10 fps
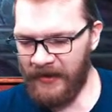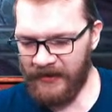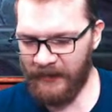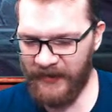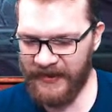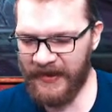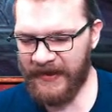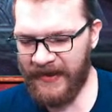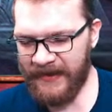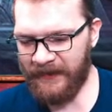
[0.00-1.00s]
The big
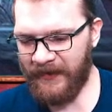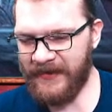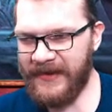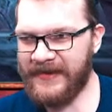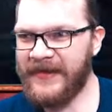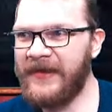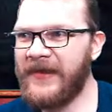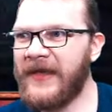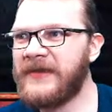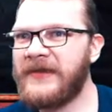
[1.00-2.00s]
ticket item though is that skill
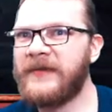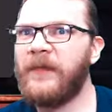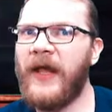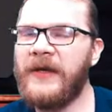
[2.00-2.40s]
nexus.